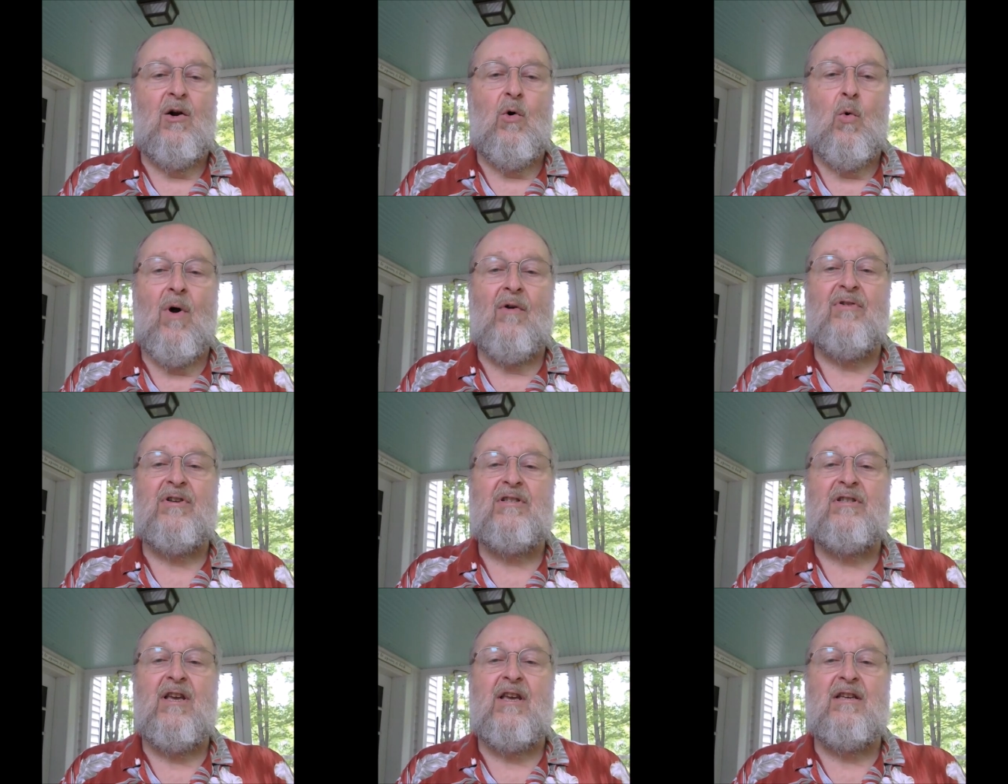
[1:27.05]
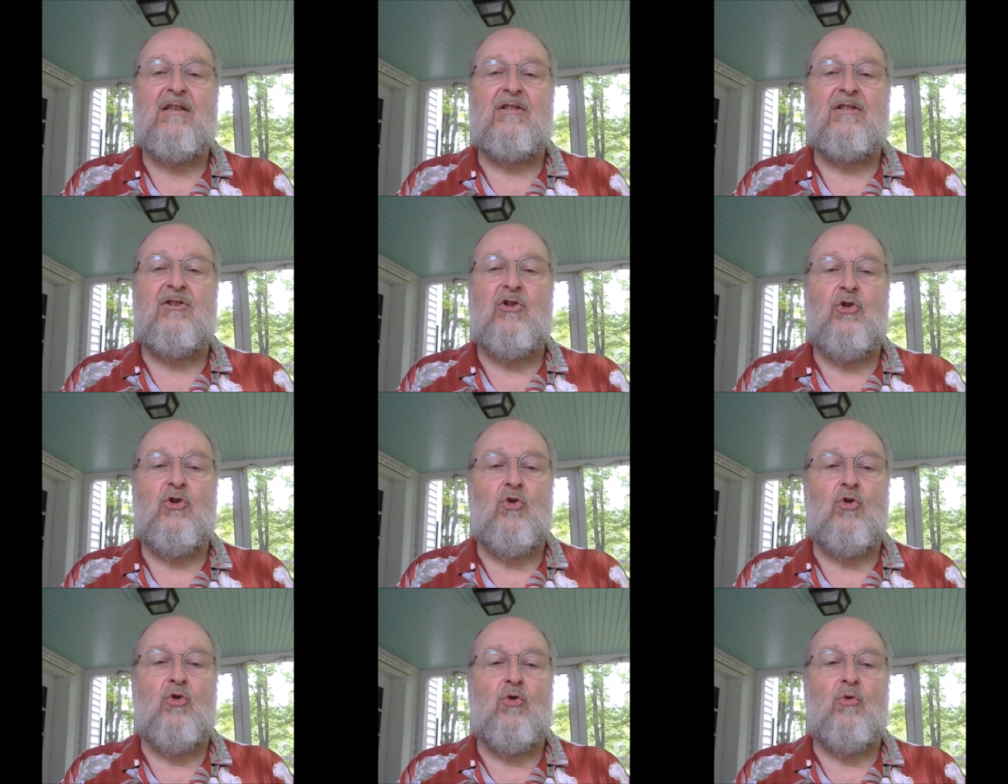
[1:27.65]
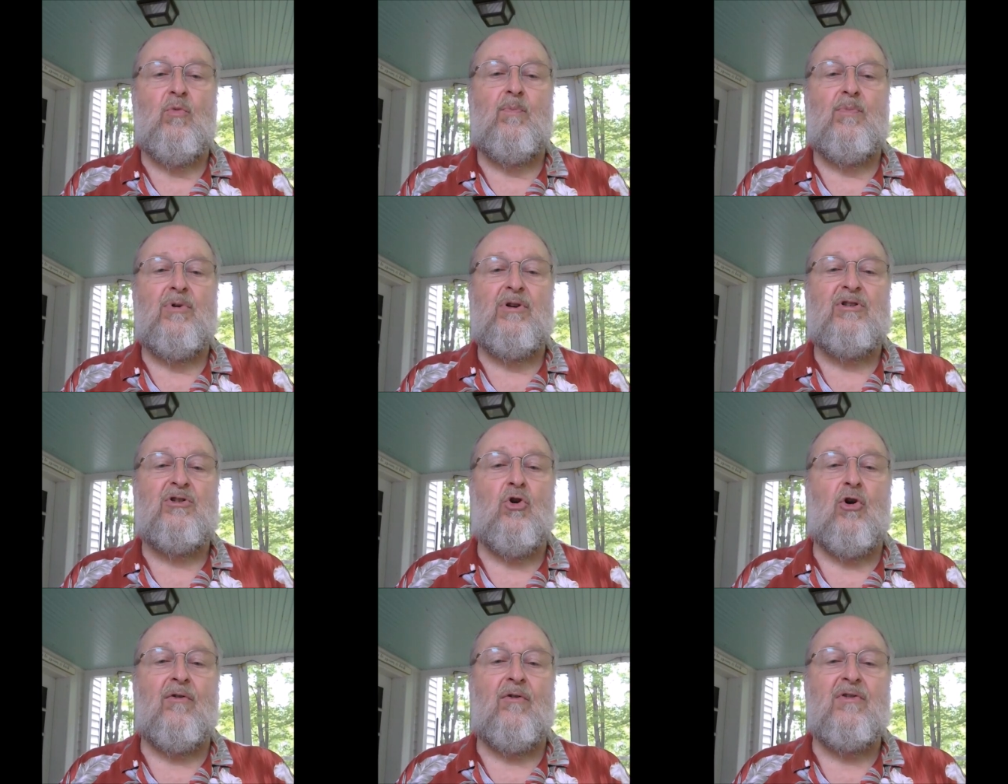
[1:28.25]
Whoever seeks to
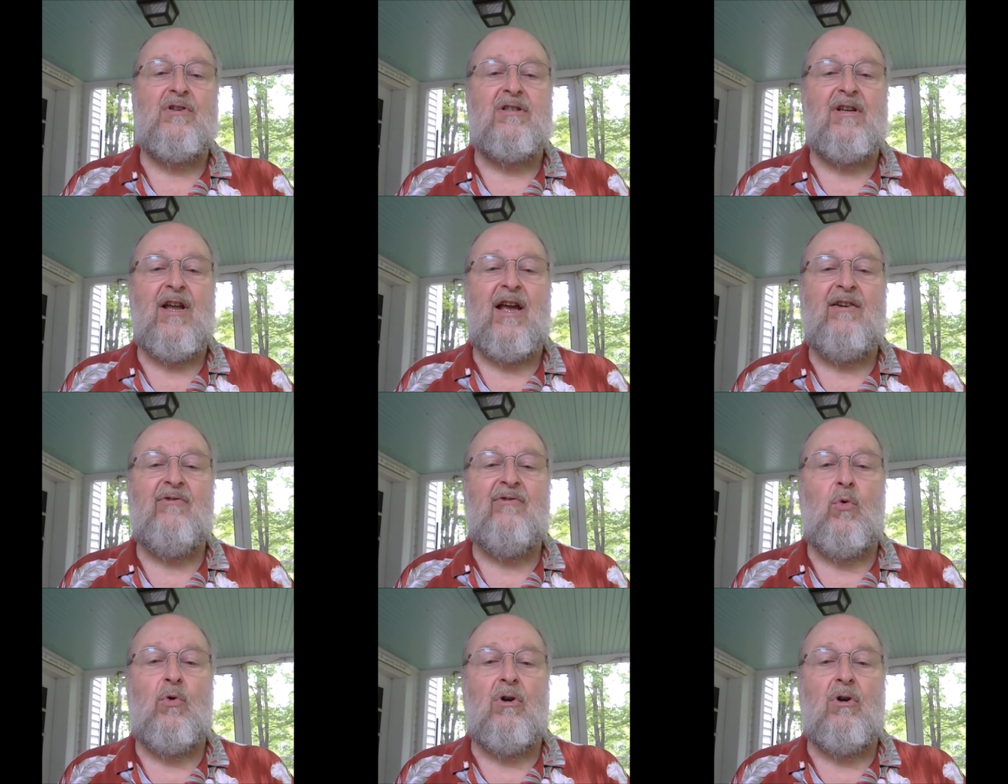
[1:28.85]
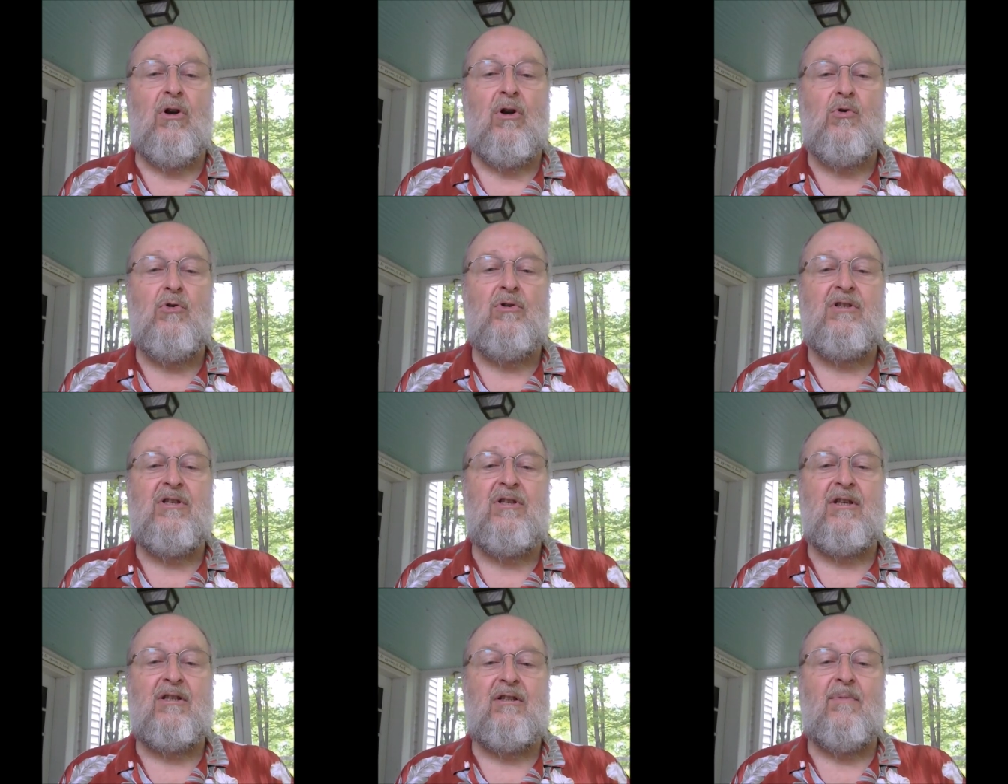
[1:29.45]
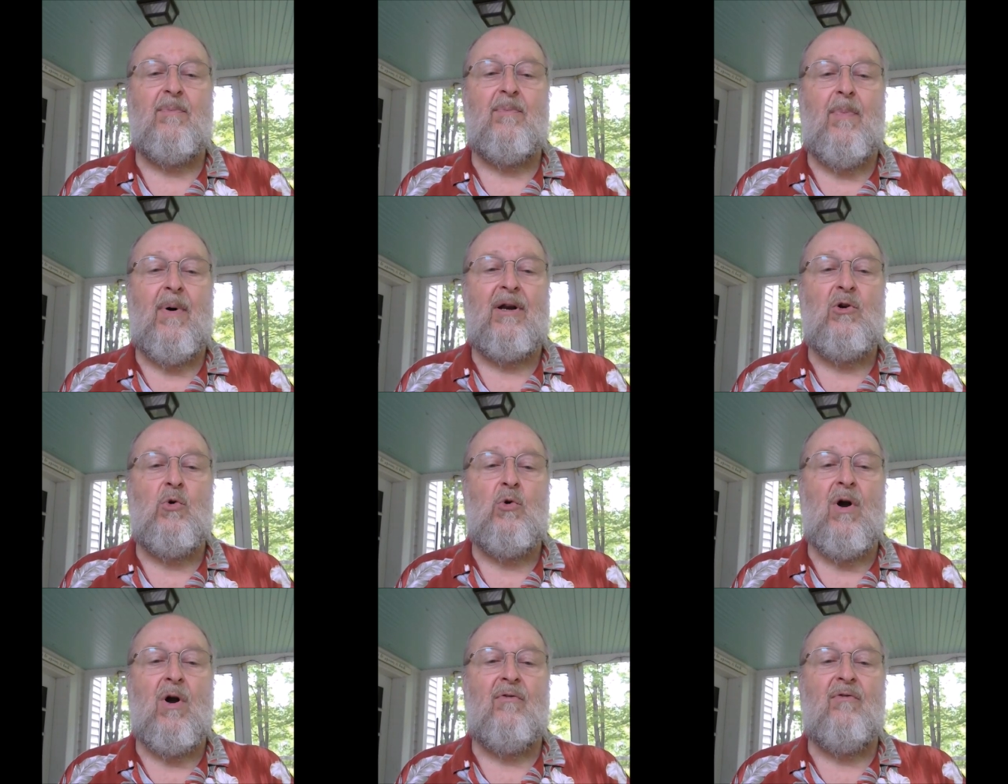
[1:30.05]
preserve his life will lose it, but
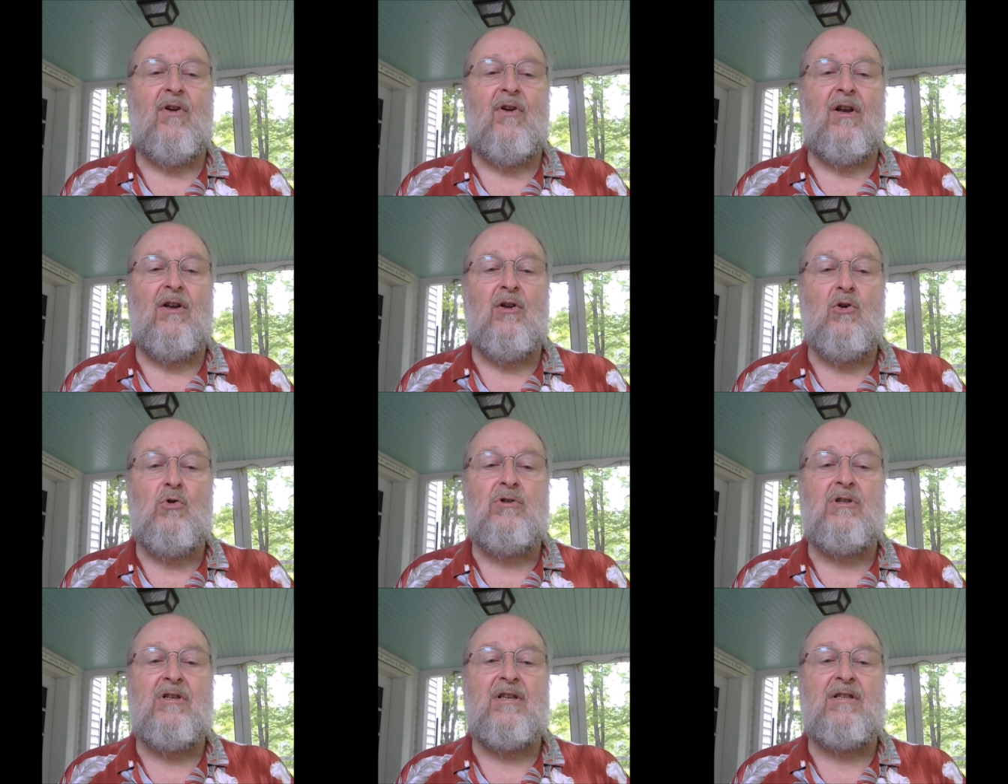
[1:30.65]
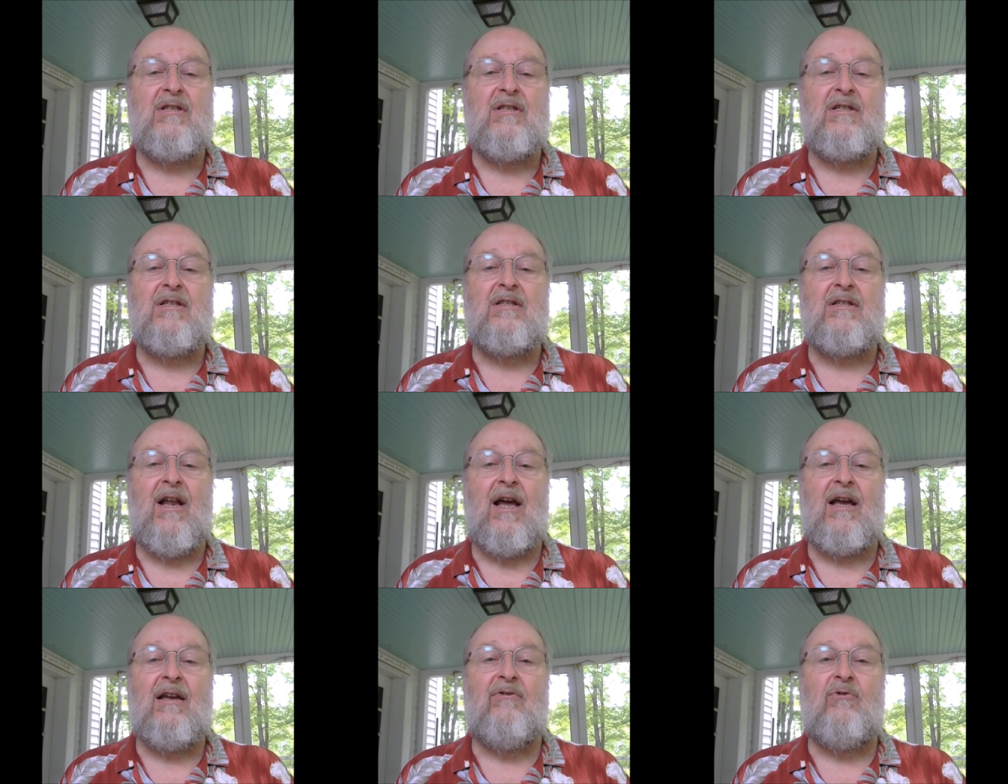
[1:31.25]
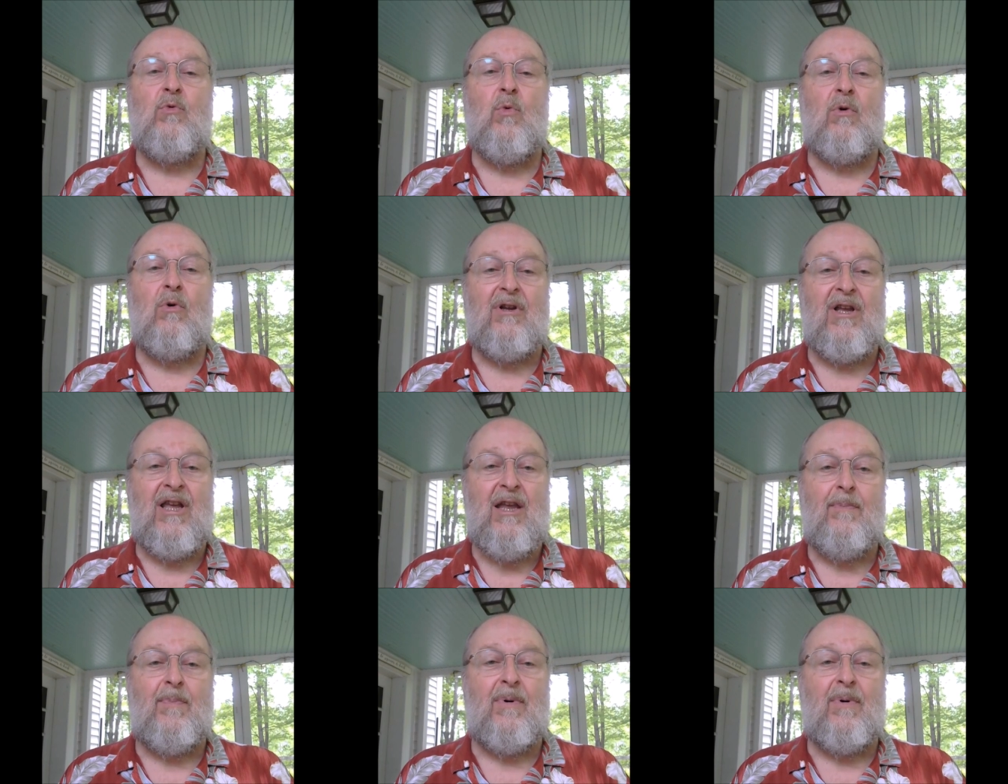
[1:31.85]
whoever loses his life will
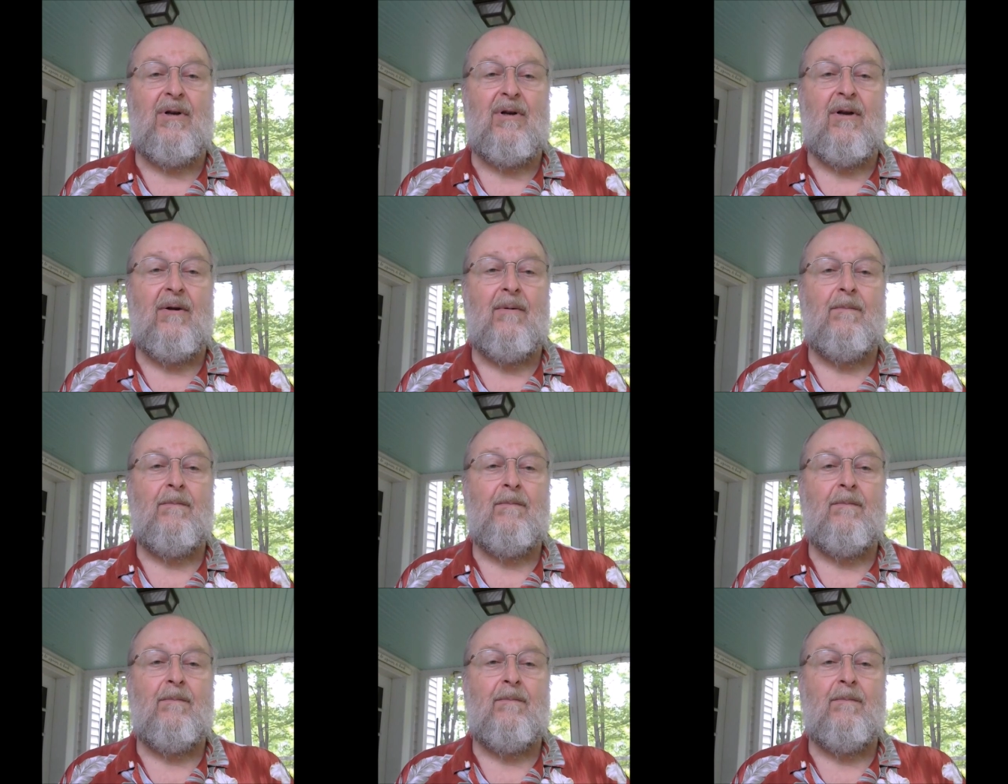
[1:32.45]
keep it.